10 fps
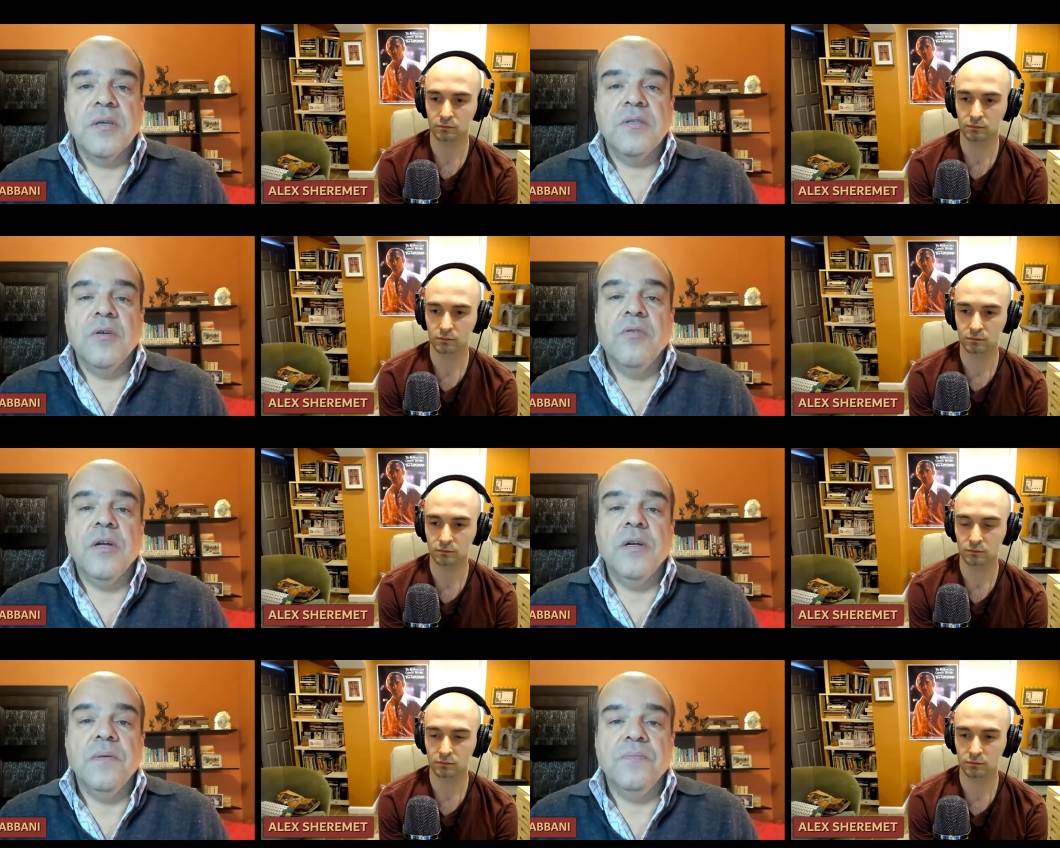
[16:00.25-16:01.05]
Speaker 1: and so
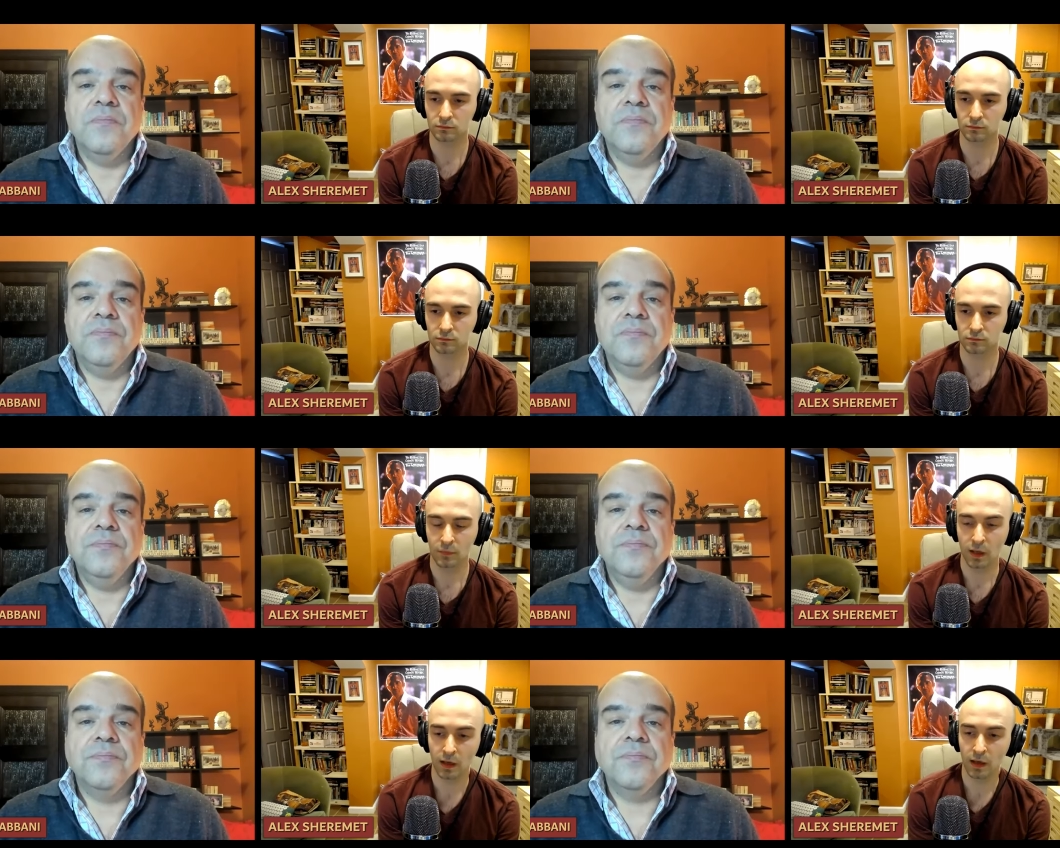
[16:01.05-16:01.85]
on.
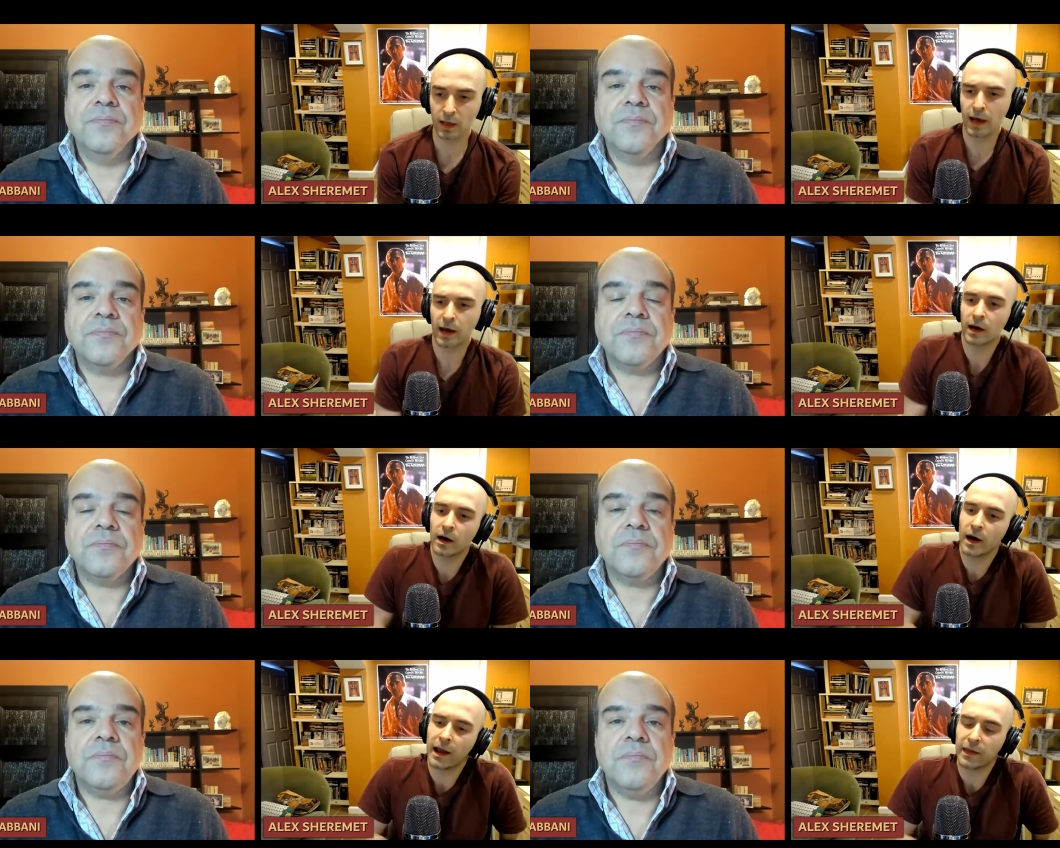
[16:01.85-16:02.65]
Speaker 2: Yeah,
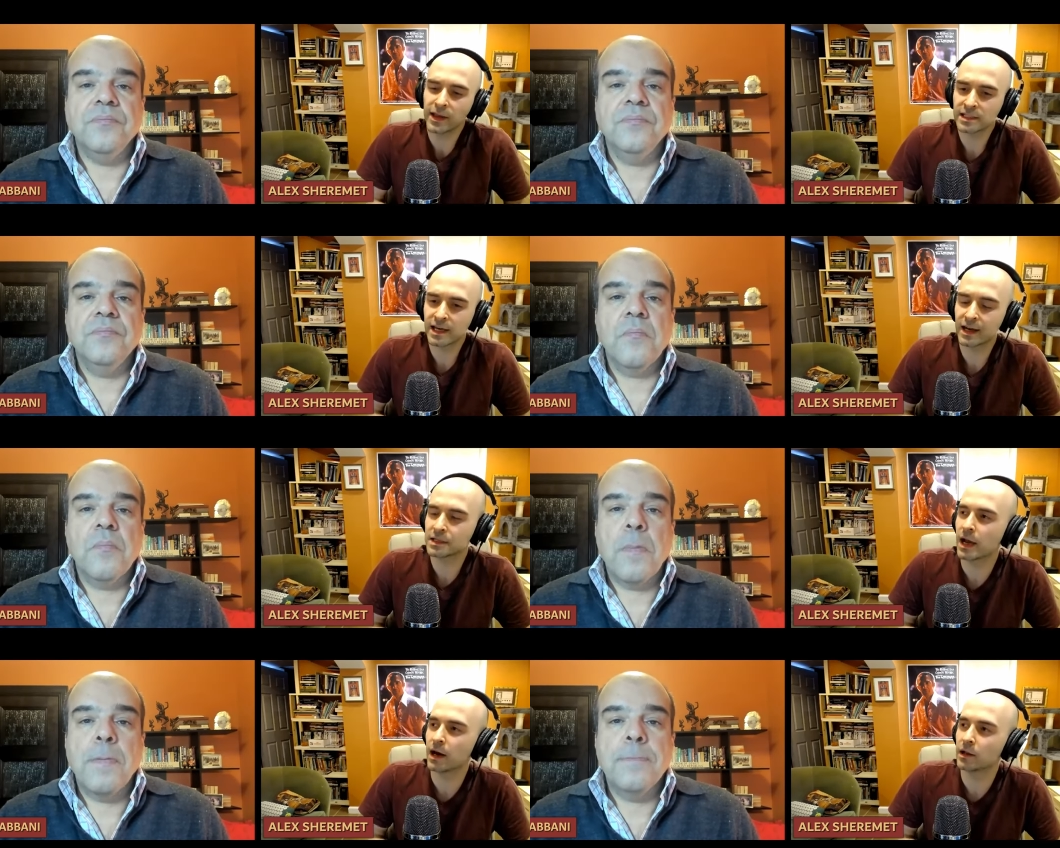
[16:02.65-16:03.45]
uh, I, I, think it's
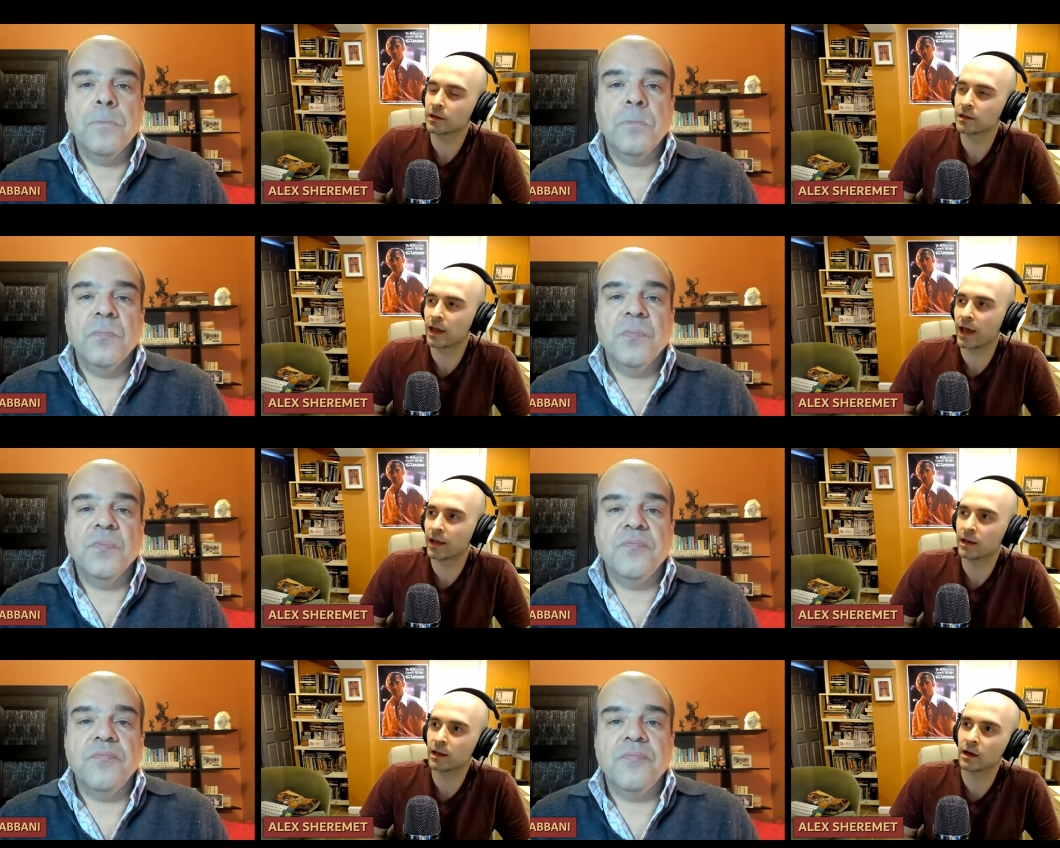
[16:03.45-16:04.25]
kind of telling
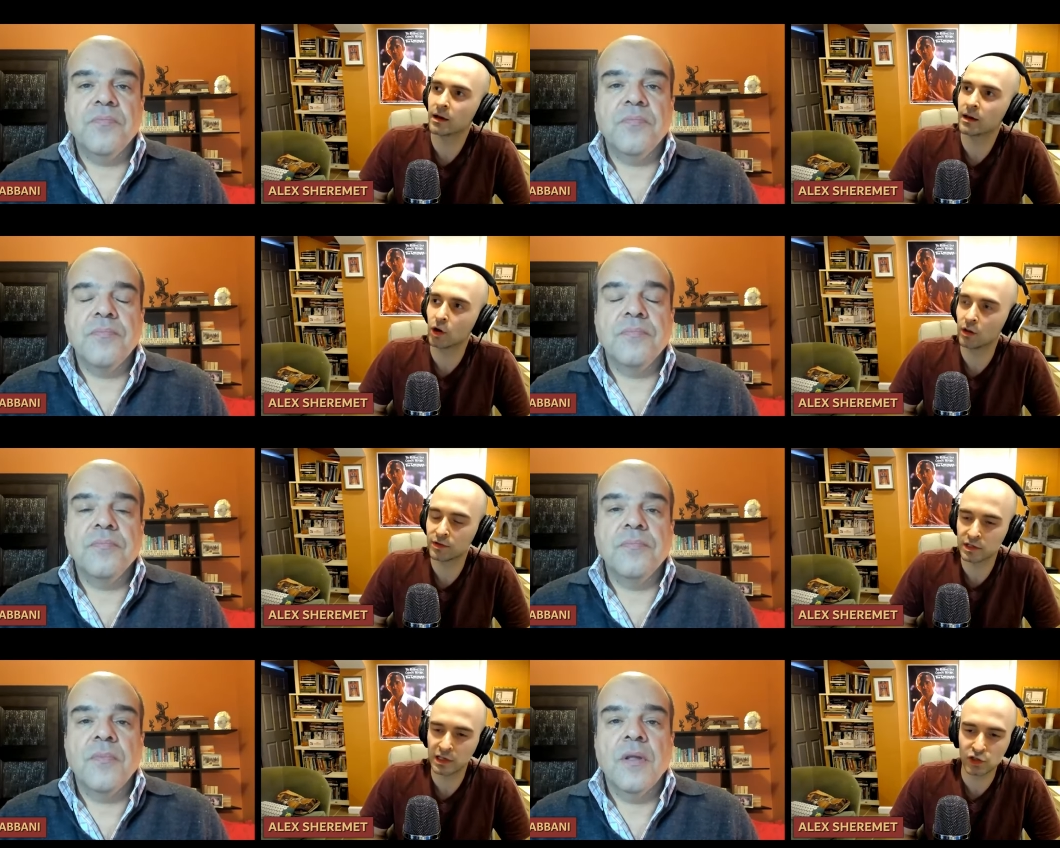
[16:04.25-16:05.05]
that uh, in
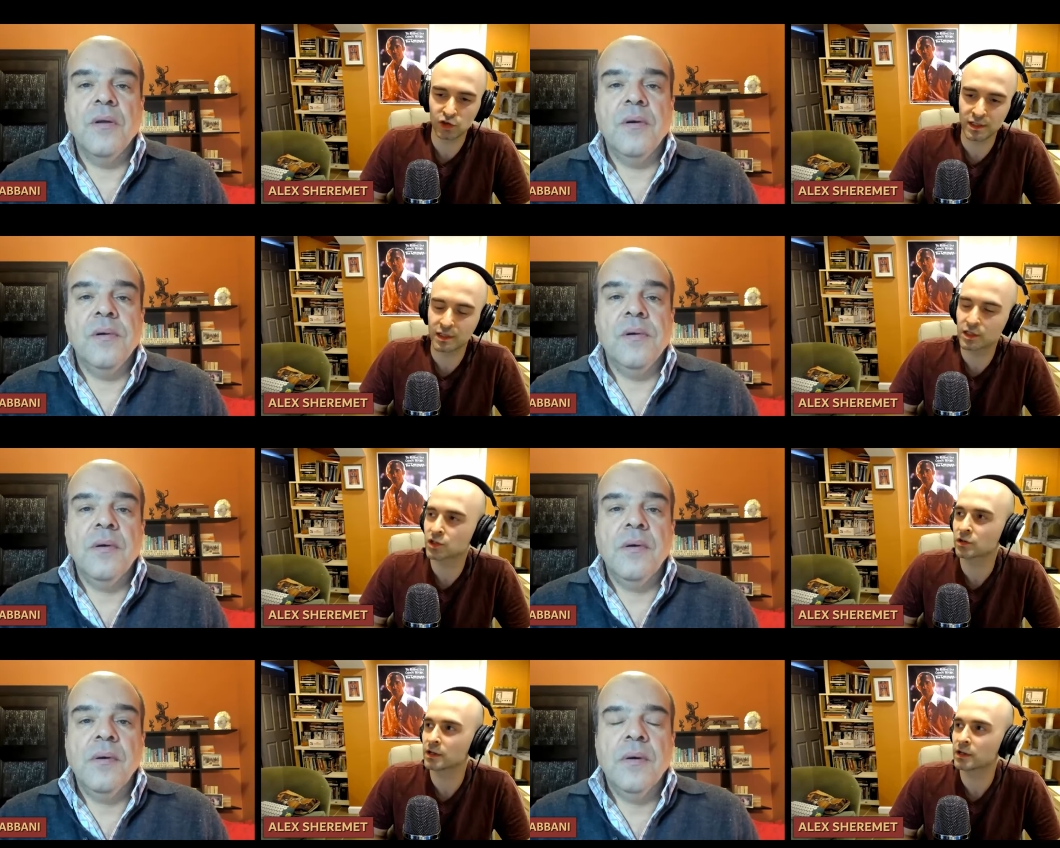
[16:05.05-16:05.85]
all of Israel's
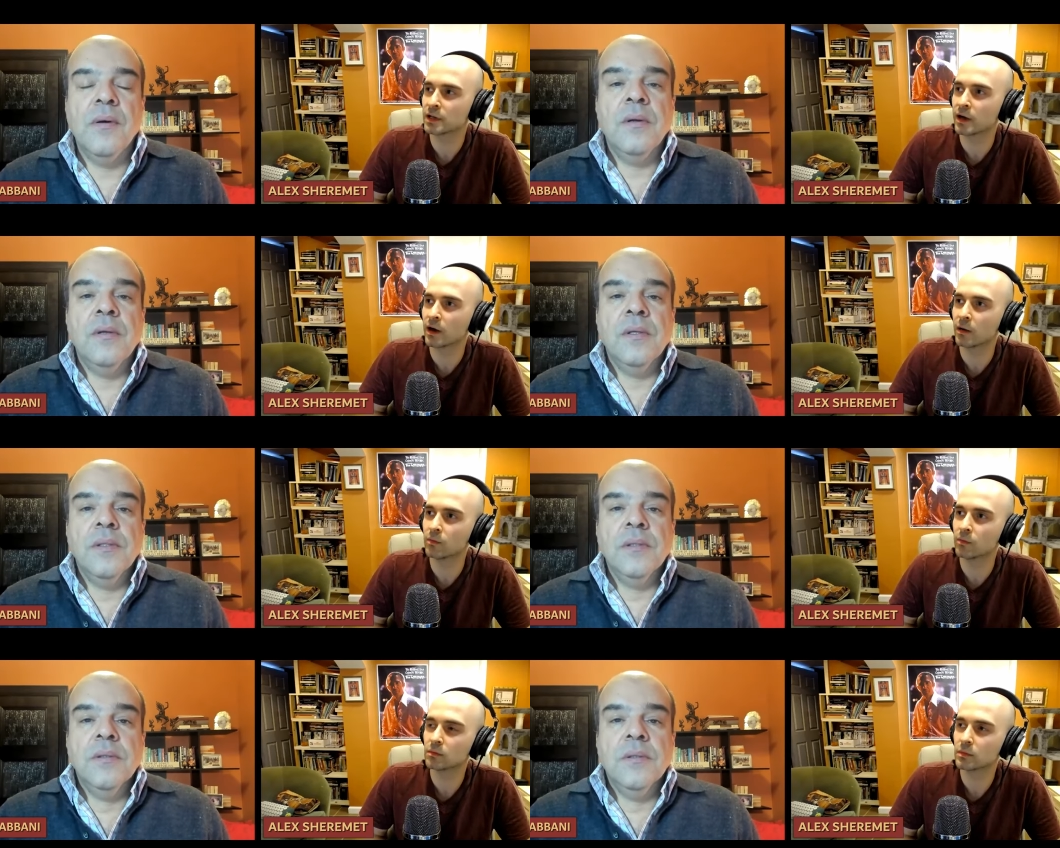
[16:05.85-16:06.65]
history,
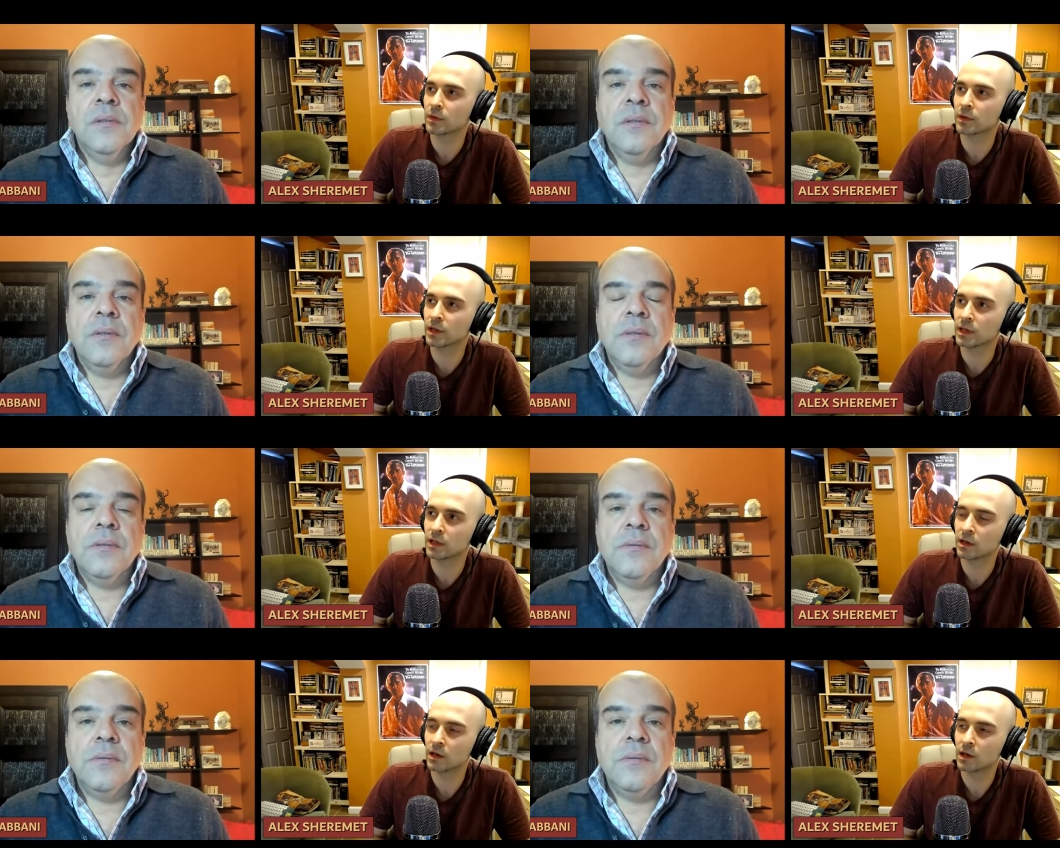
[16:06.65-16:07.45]
um,
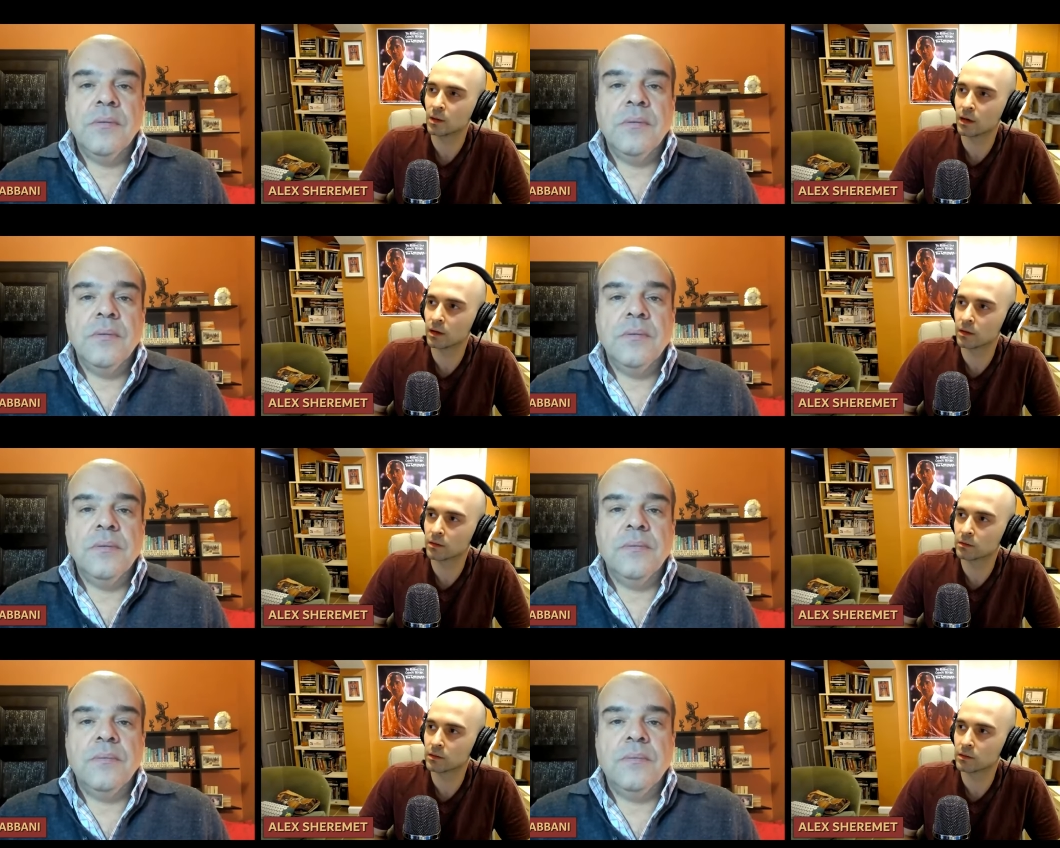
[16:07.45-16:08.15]
the uh,